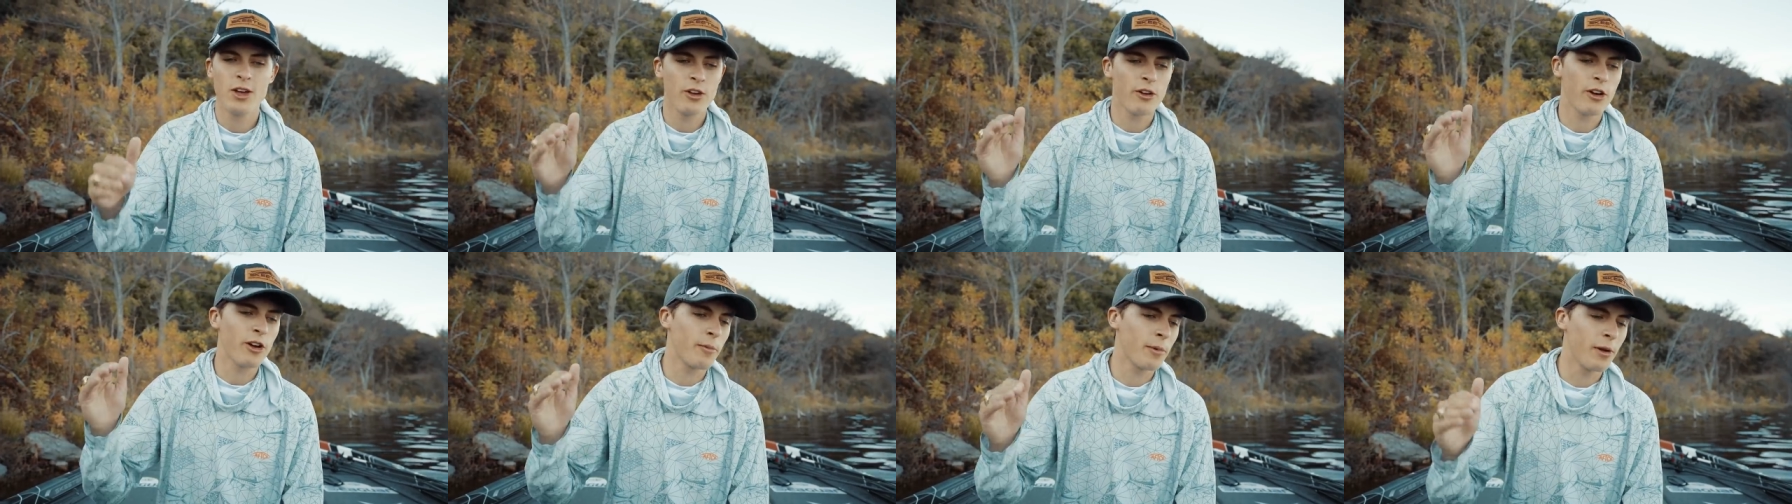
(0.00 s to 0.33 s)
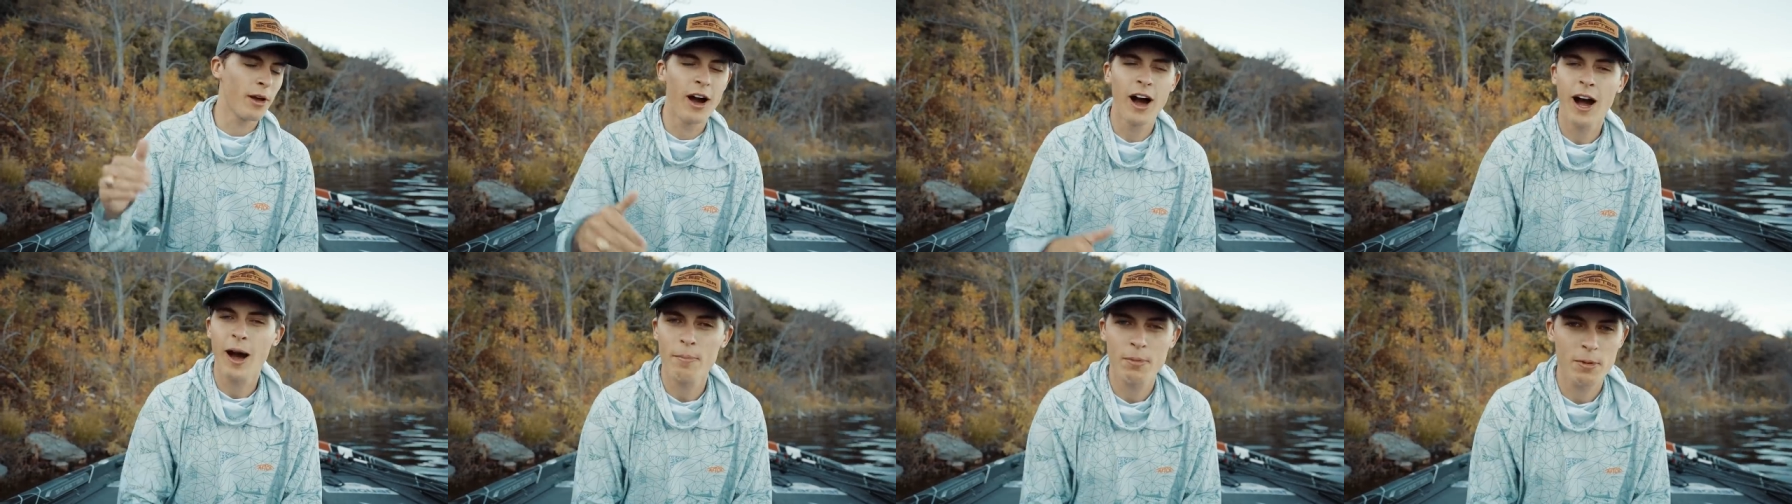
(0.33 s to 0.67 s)
You're going to be
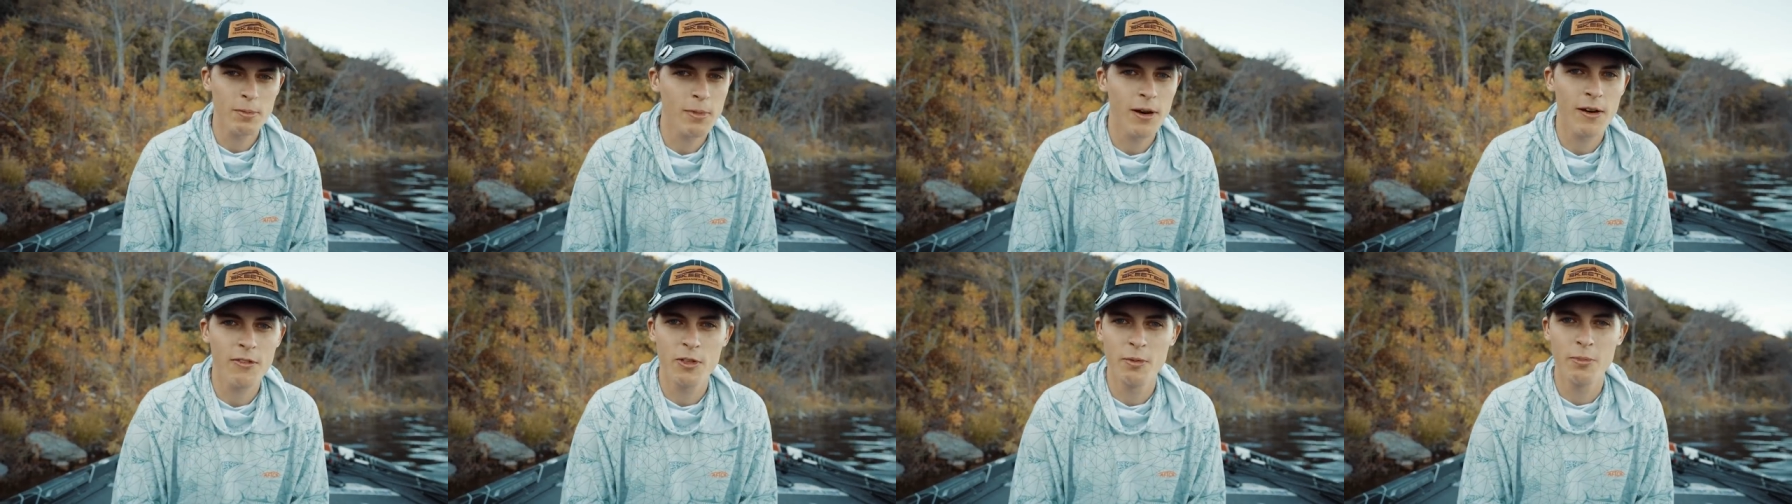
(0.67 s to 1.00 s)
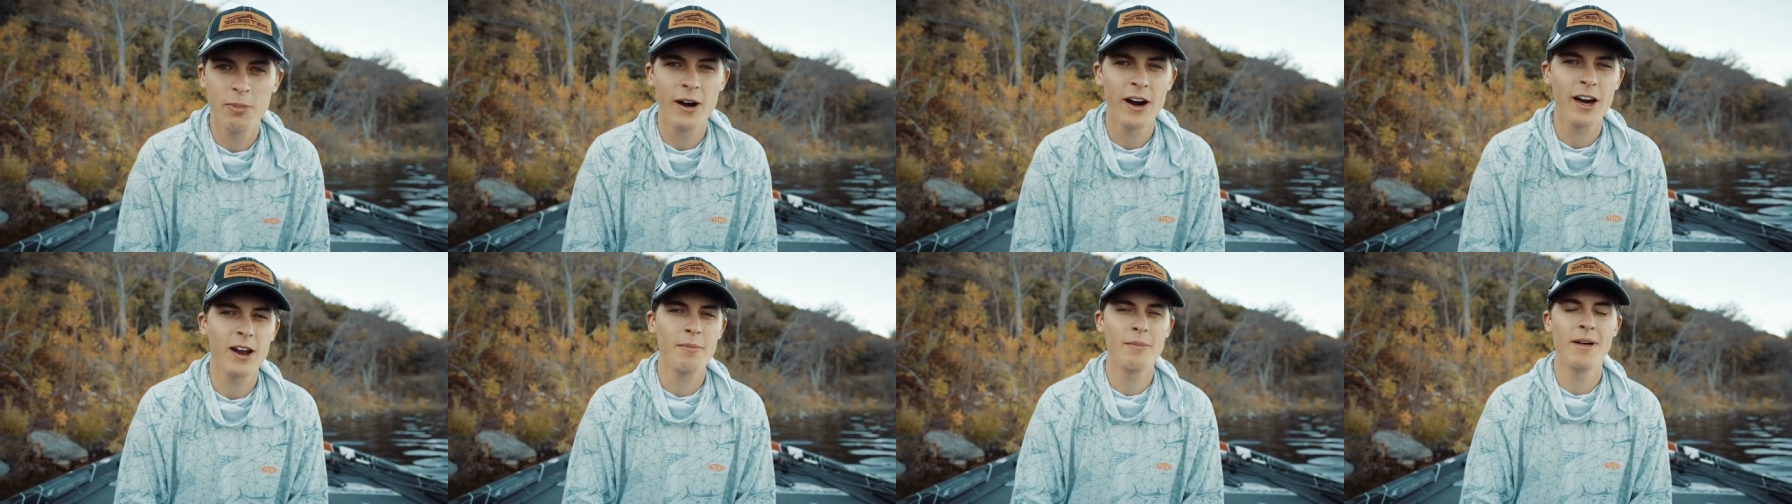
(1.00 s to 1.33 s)
hopping them off the
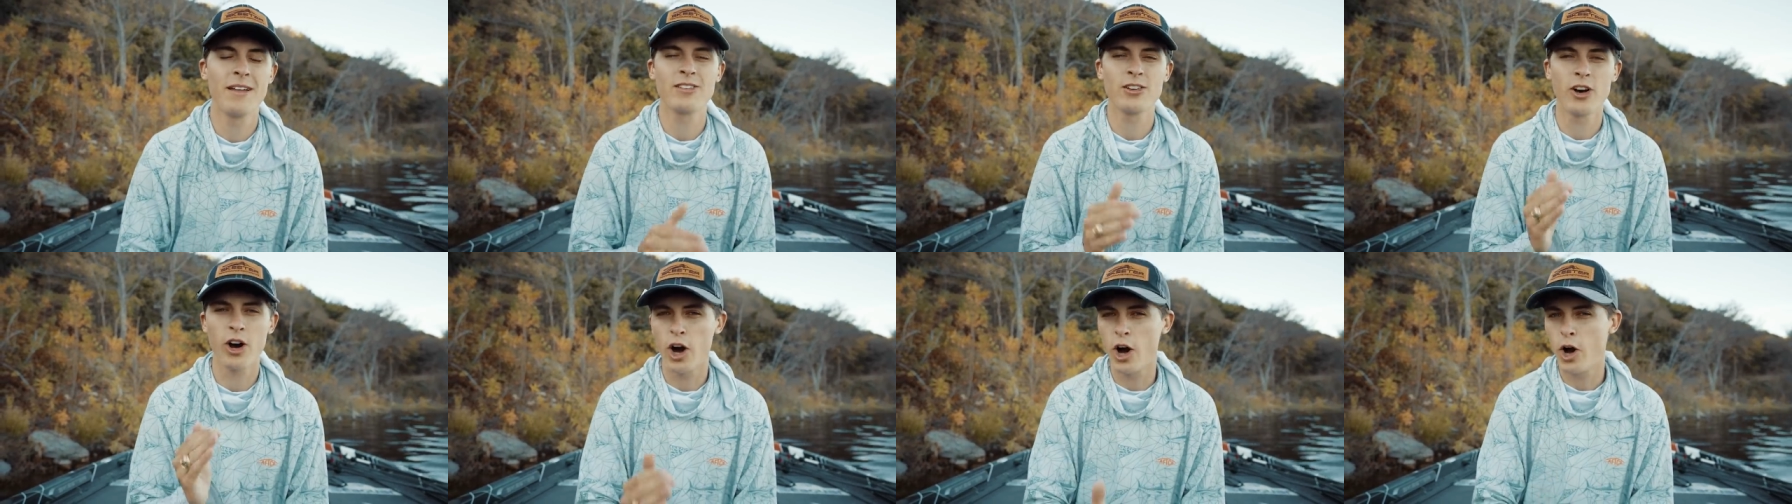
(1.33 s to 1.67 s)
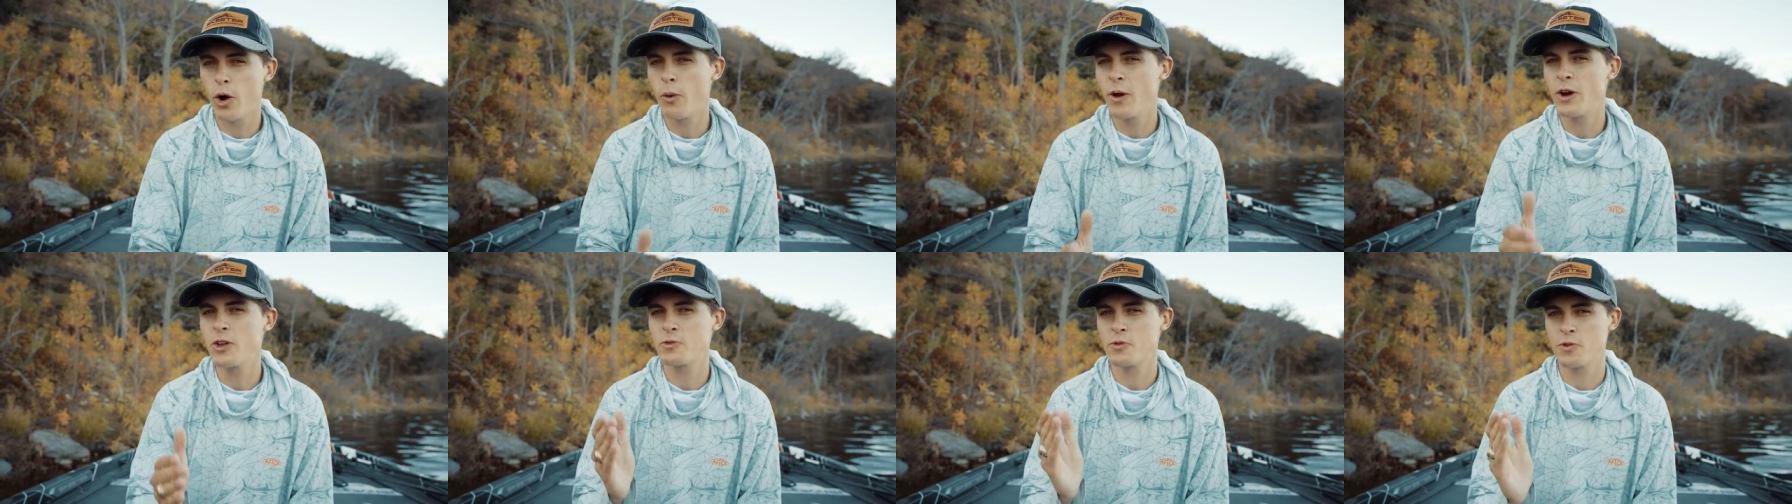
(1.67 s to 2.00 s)
bottom. That's
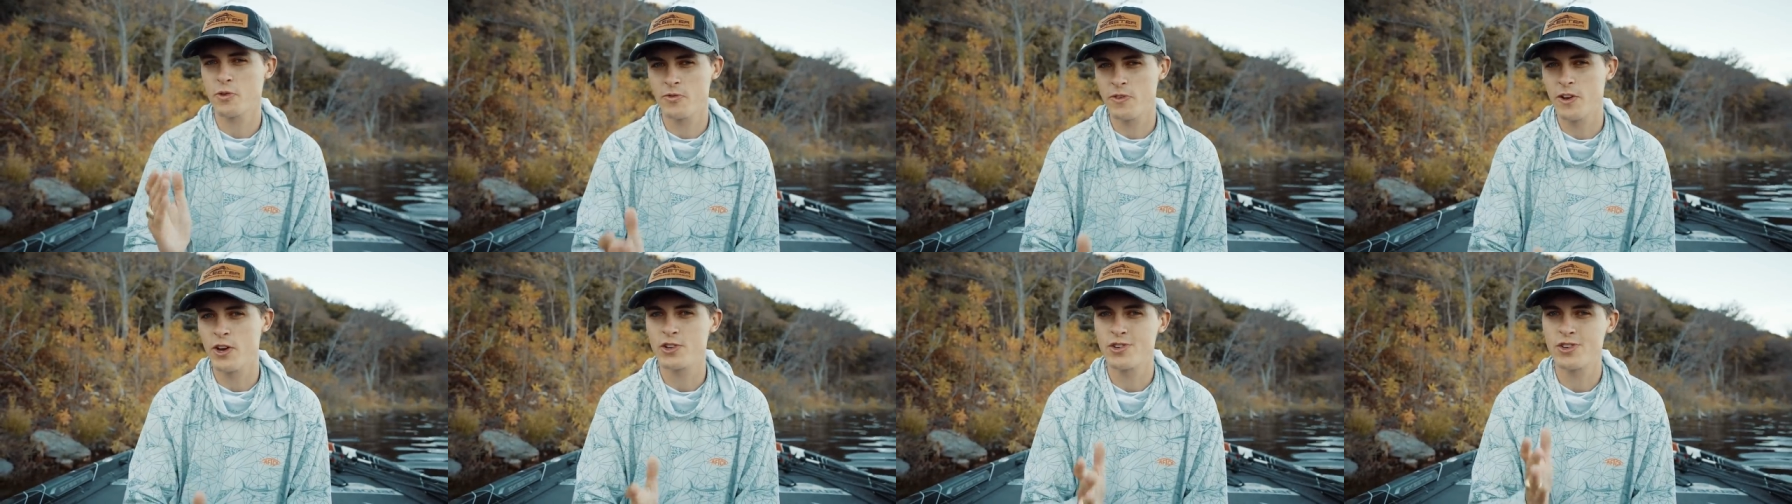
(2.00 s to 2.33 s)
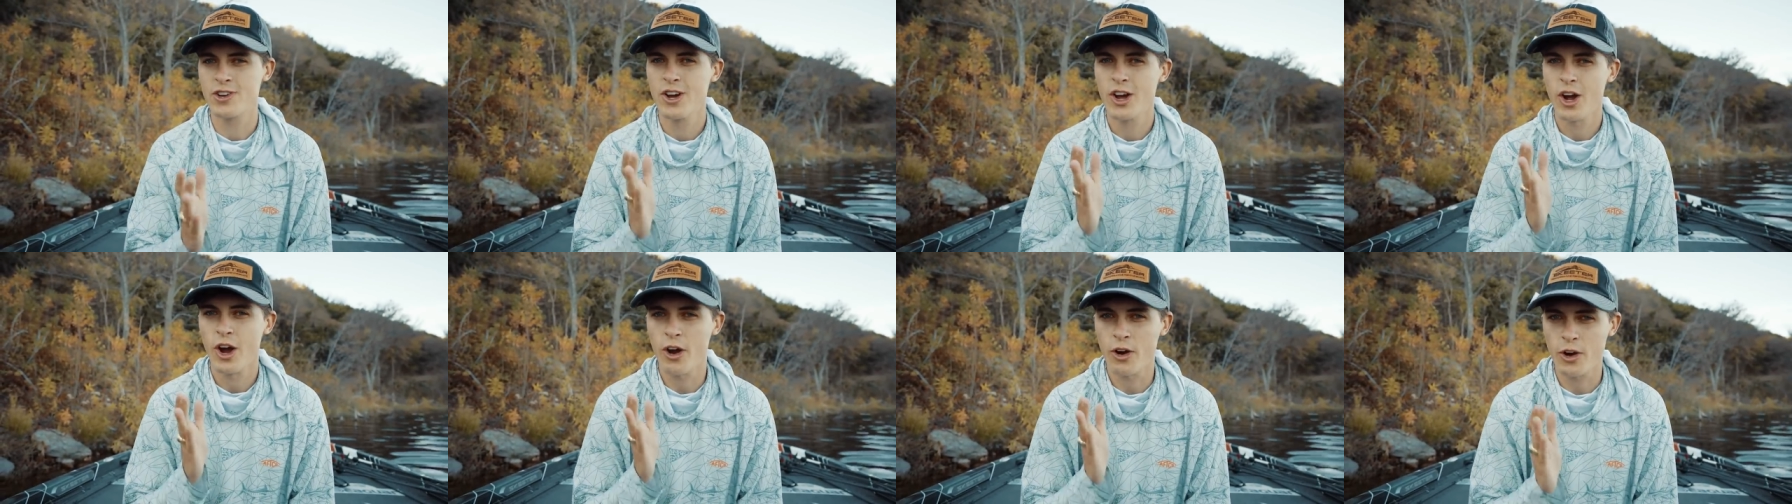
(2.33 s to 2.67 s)
always where fish
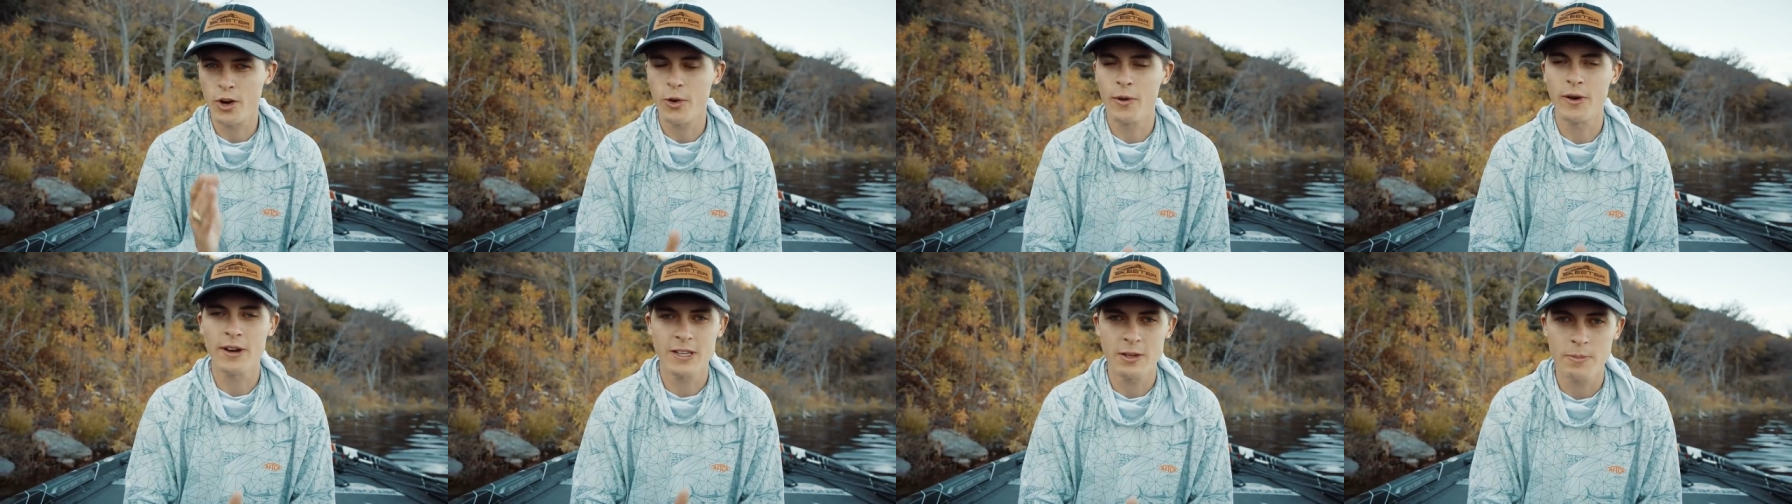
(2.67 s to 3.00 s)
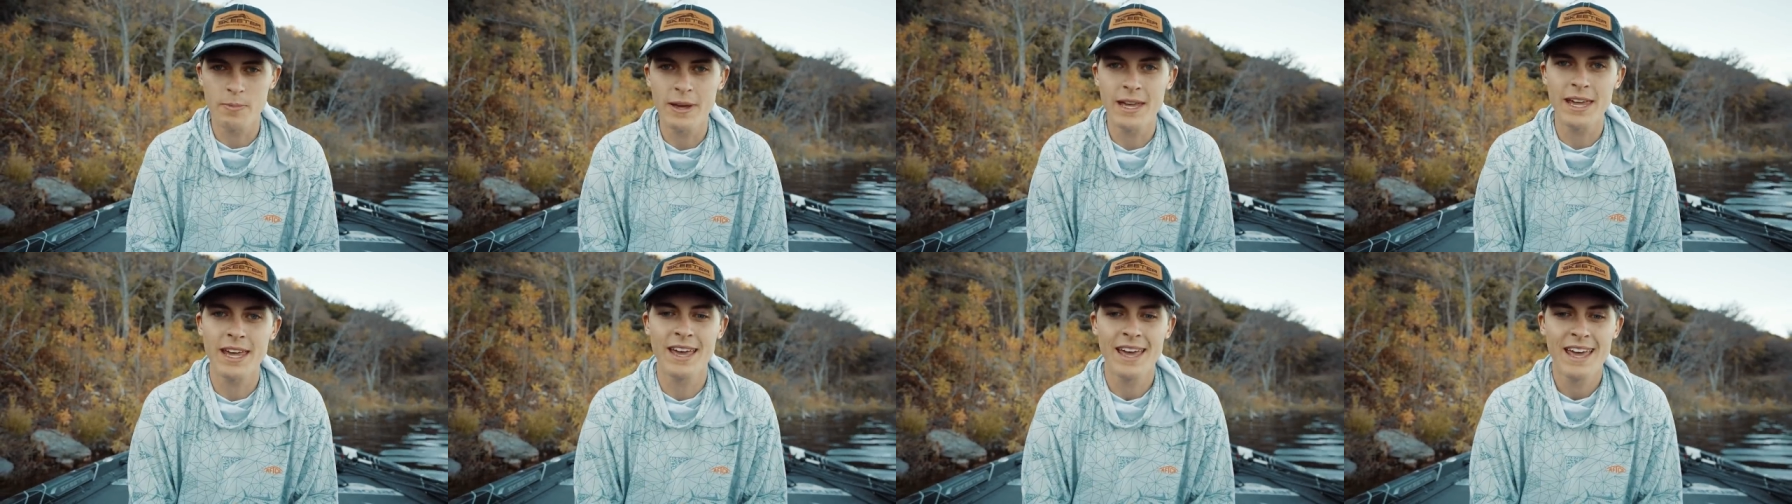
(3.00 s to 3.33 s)
are going to
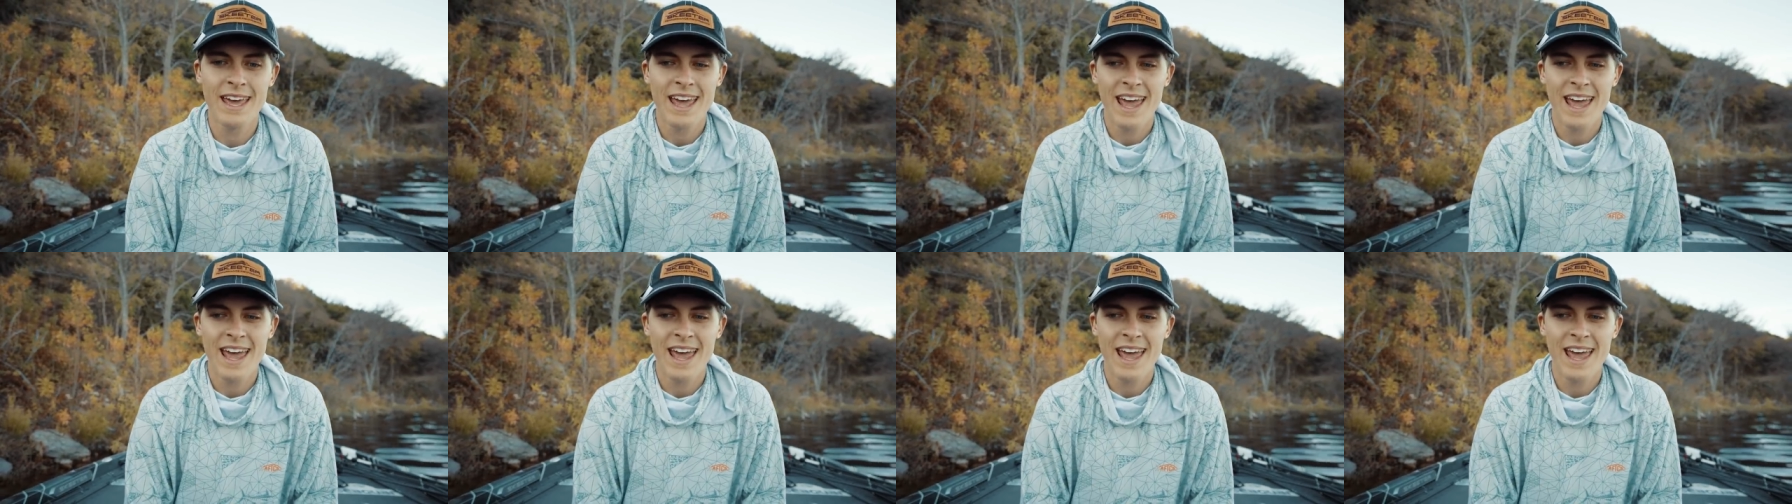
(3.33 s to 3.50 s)
be,